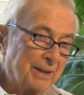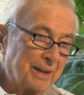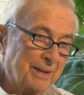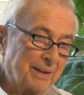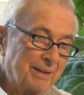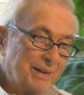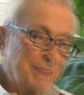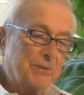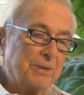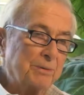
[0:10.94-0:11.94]
lady,
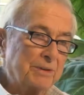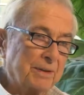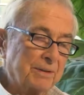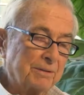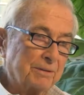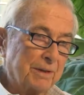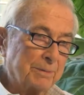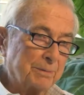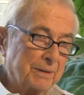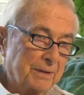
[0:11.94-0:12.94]
but she was
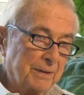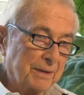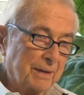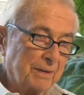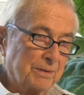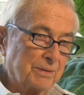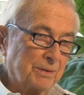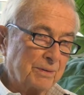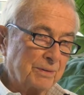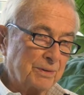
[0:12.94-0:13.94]
incredibly
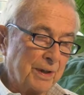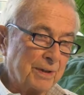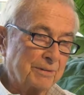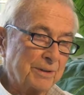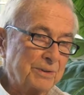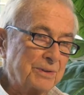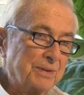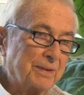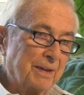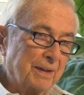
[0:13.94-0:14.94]
generous,
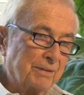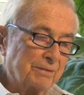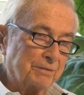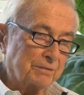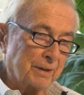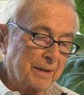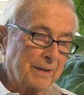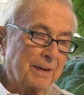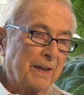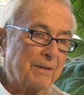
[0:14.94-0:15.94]

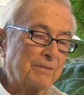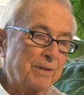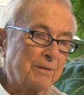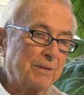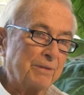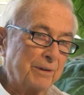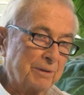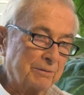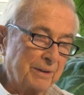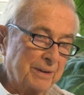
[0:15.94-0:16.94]
friendly, and very, very
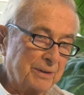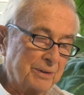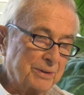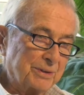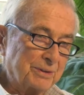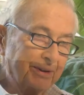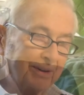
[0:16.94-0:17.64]
religious.